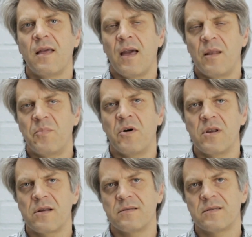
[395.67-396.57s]
and
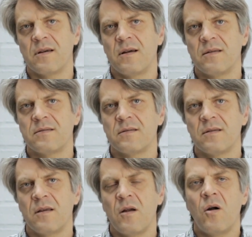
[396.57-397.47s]
particle size,
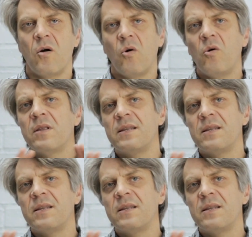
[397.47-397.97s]
all